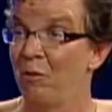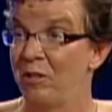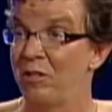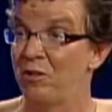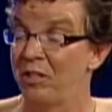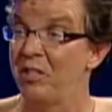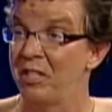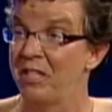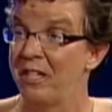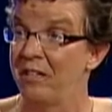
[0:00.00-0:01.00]
more
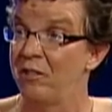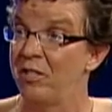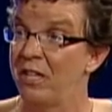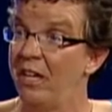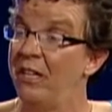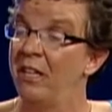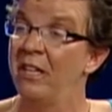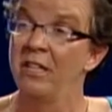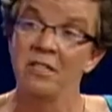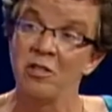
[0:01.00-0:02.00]
stringent standards. And
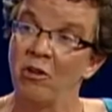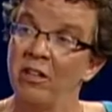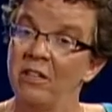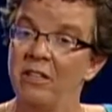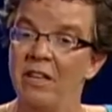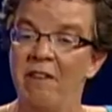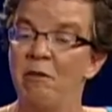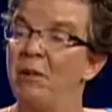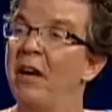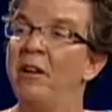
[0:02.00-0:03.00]
historically, they have
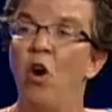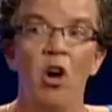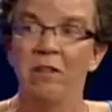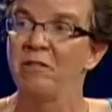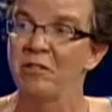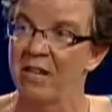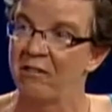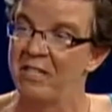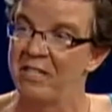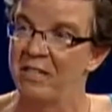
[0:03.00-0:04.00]
applied all of those
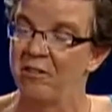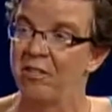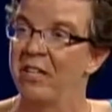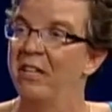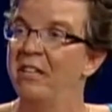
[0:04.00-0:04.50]
county standards.